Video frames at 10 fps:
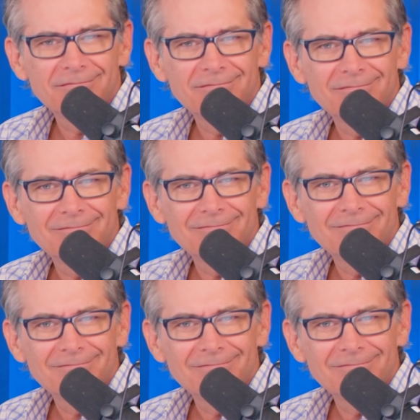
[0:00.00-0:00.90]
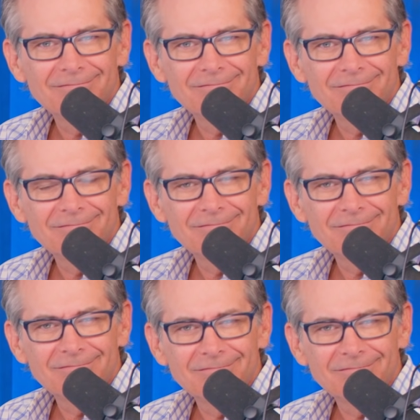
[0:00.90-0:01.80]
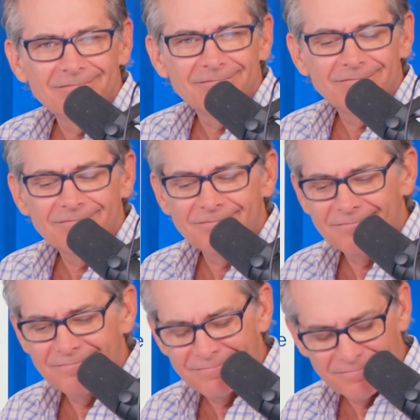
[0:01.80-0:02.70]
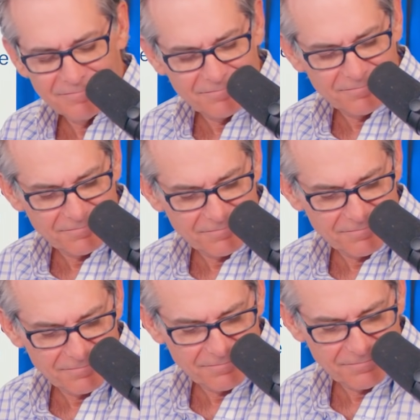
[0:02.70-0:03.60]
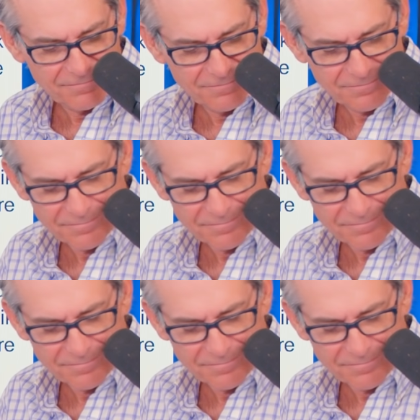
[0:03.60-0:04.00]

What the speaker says: (no one is talking)